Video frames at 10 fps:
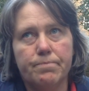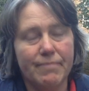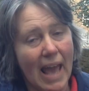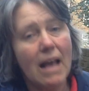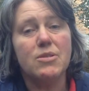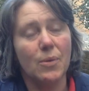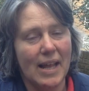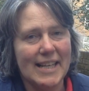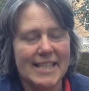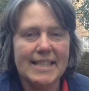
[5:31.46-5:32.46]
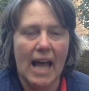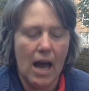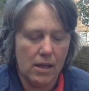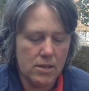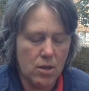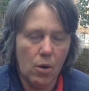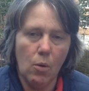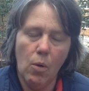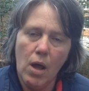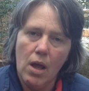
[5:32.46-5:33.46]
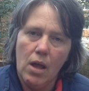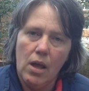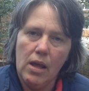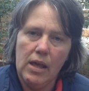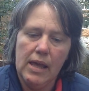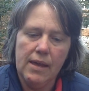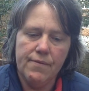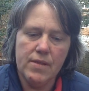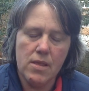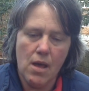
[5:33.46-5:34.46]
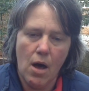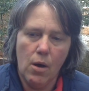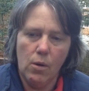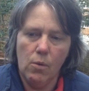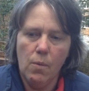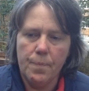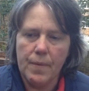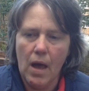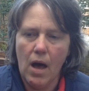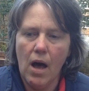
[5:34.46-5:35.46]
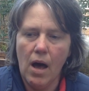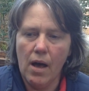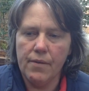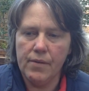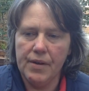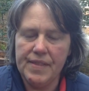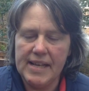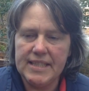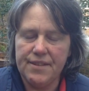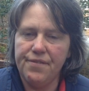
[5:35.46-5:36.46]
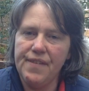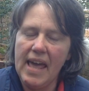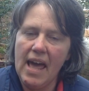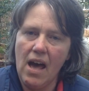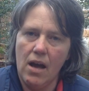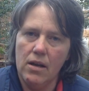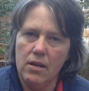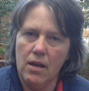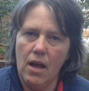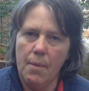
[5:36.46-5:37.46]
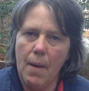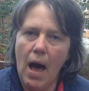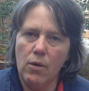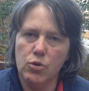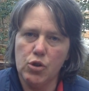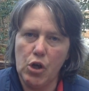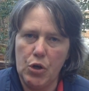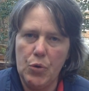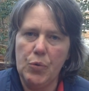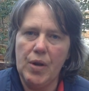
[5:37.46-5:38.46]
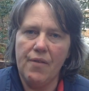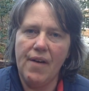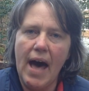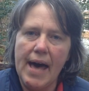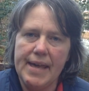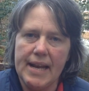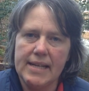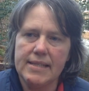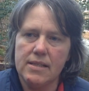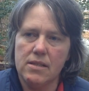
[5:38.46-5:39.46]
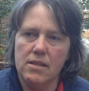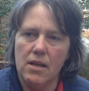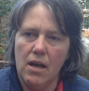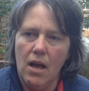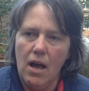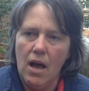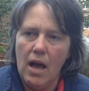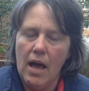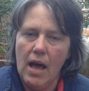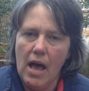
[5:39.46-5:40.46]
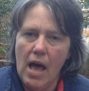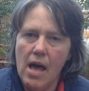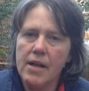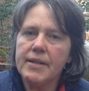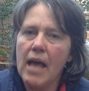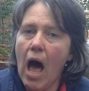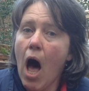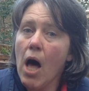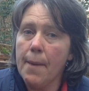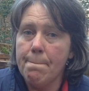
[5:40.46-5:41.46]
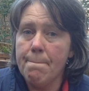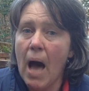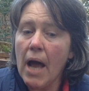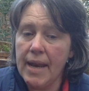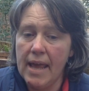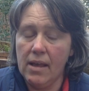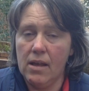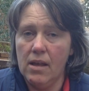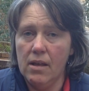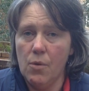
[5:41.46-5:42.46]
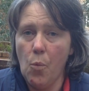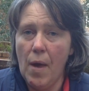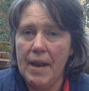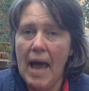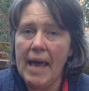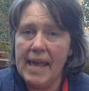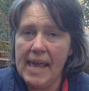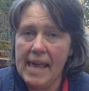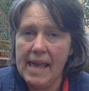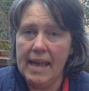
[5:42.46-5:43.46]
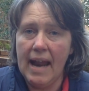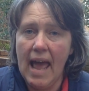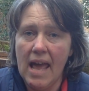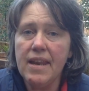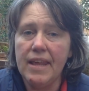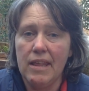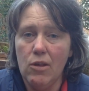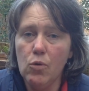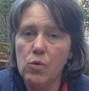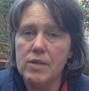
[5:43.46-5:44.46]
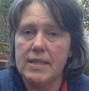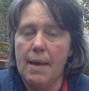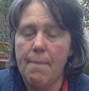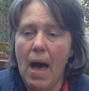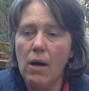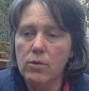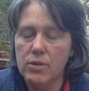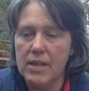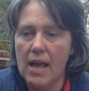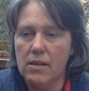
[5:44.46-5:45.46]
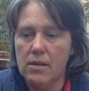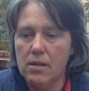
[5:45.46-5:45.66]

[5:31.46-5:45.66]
yeah, so let us start. So even though I've got this fear about coronavirus and I panic when I hear any news about it,